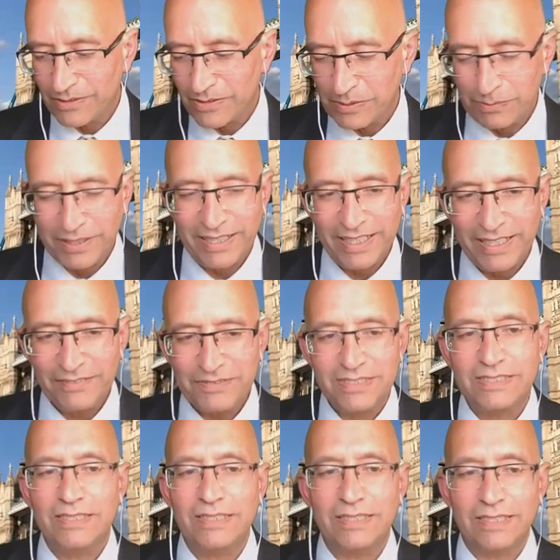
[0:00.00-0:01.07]
But I have to
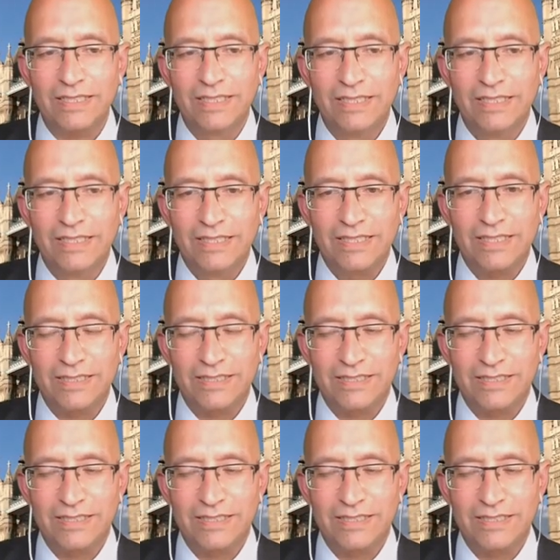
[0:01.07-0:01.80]
say that